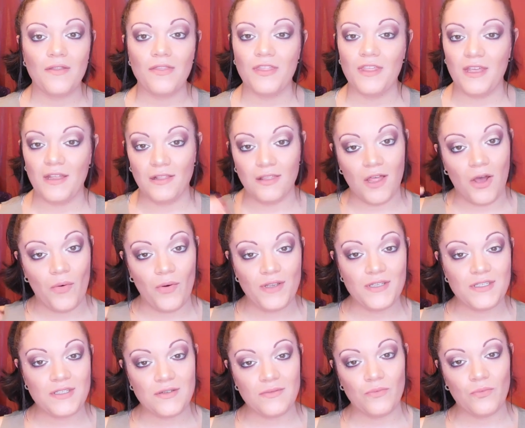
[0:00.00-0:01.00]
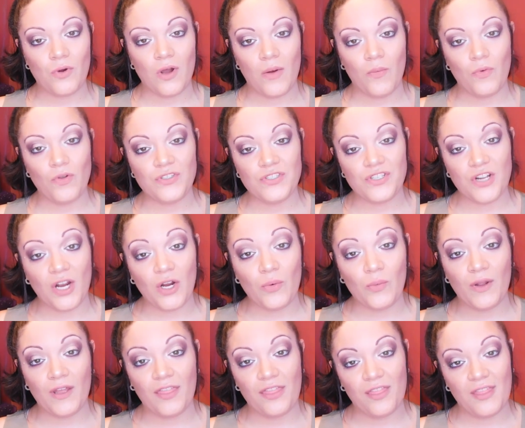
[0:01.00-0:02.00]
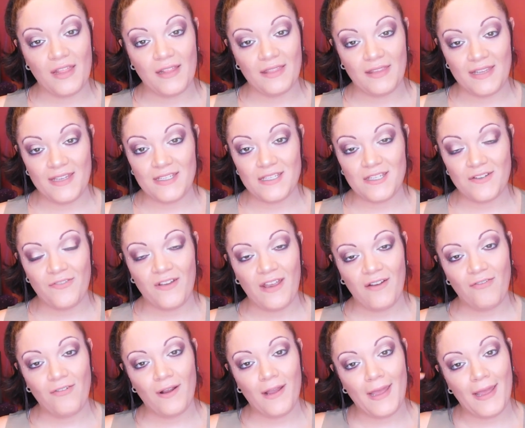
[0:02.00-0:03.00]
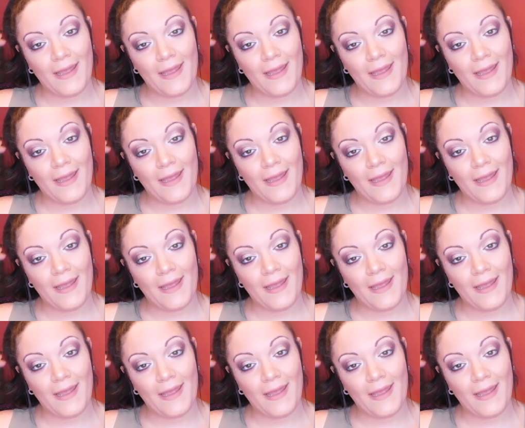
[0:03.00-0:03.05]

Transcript: The lowest one, we'll start with the least favorite